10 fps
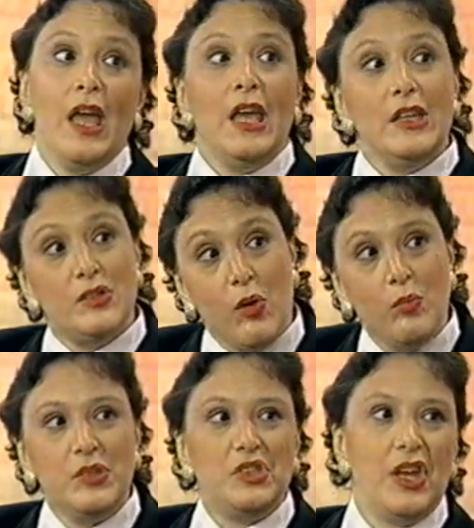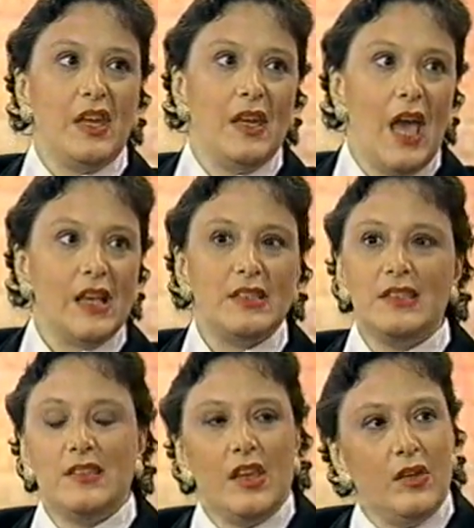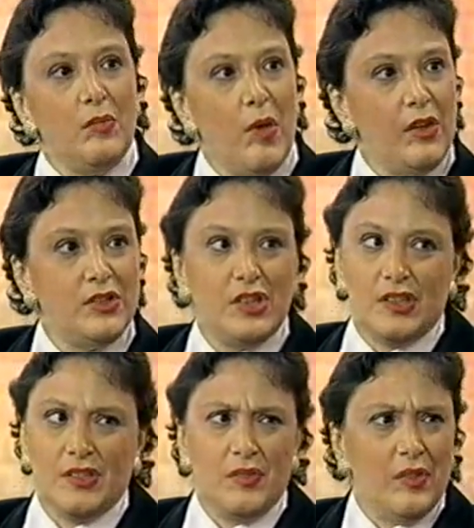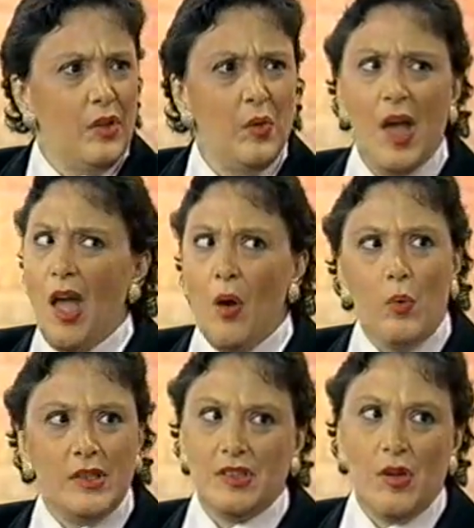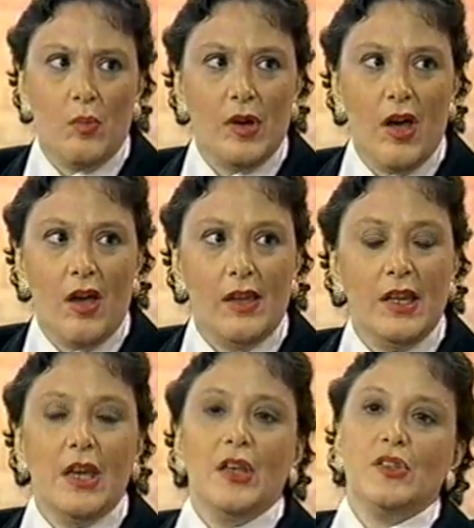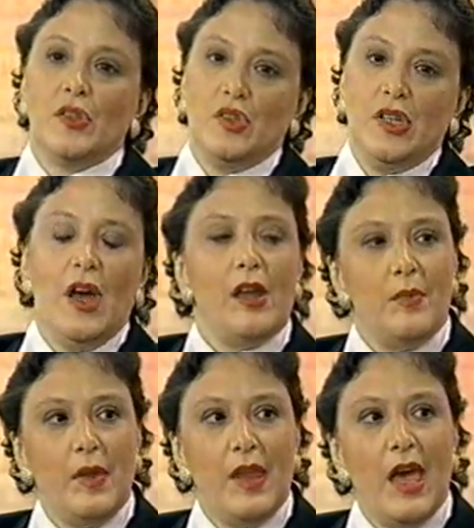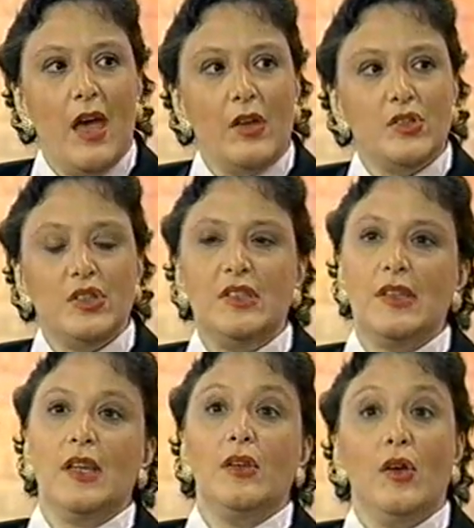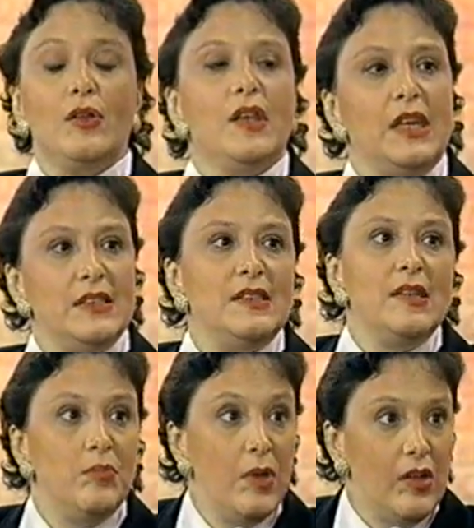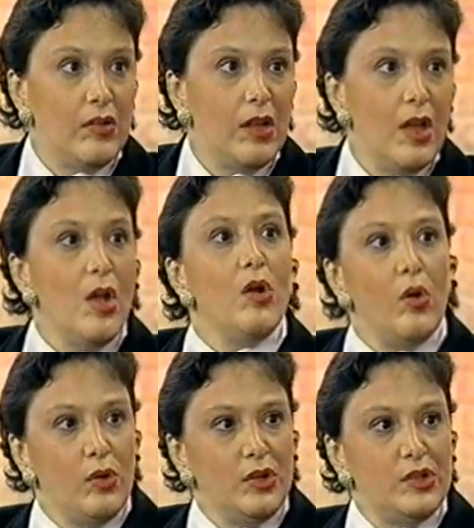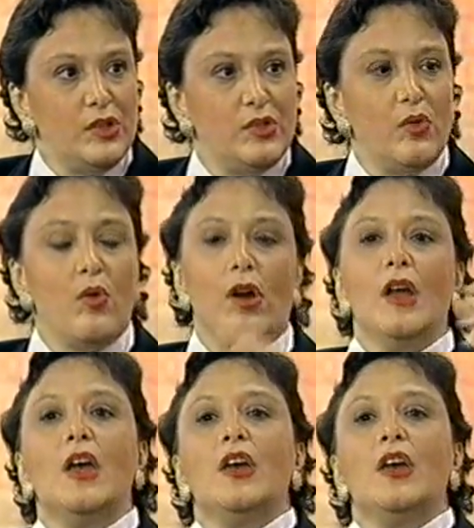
He told me she had an accident. He's telling the mother she has the flu. What's going on? So she got him out of the house. She said, look, the kids need milk. Go to the store.